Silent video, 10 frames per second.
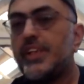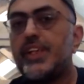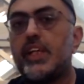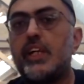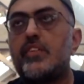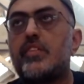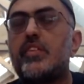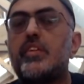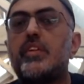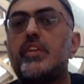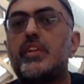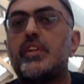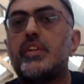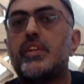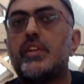Yet
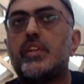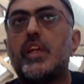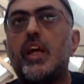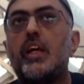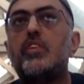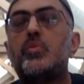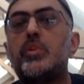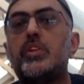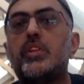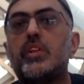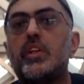it ends with